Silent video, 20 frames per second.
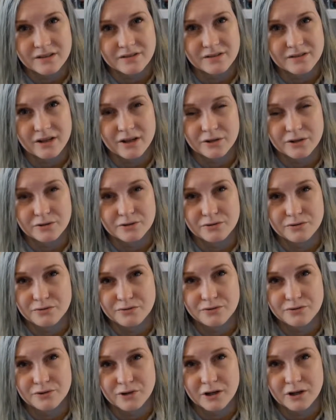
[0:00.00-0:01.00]
another
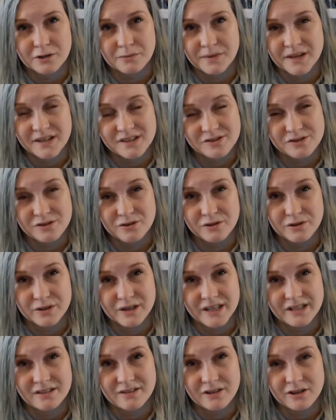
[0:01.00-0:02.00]
document to
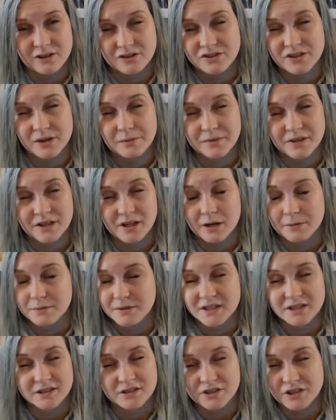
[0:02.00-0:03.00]
look something
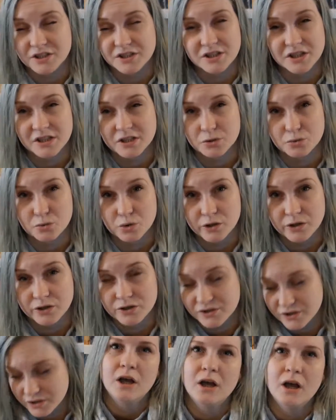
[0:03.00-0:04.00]
up. It just doesn't work.
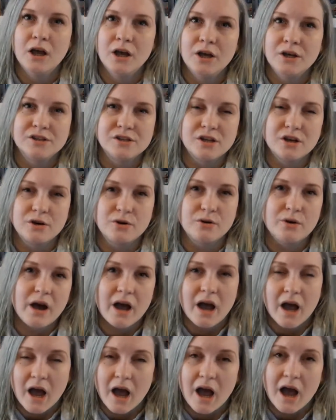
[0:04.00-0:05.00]
So
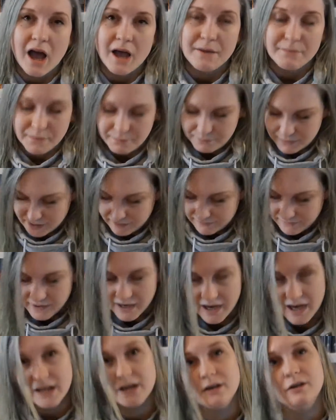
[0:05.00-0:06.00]
I'm a big
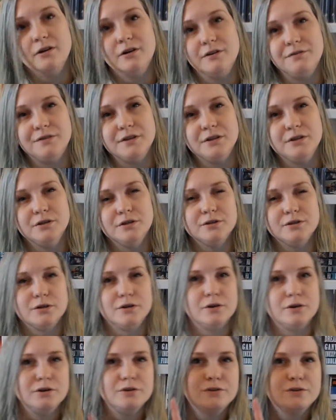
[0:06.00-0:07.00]
fan of the good
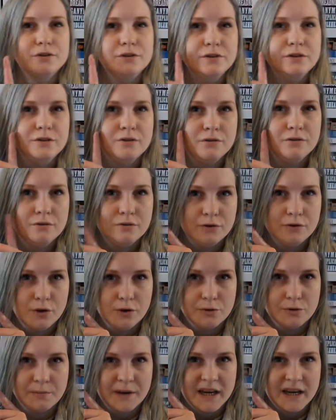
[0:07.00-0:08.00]
old
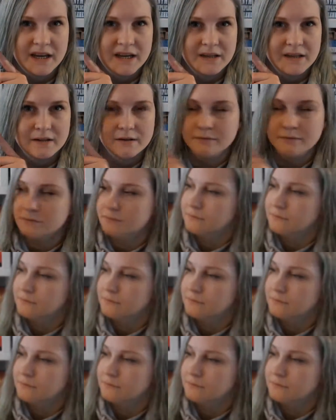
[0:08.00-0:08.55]
notepad.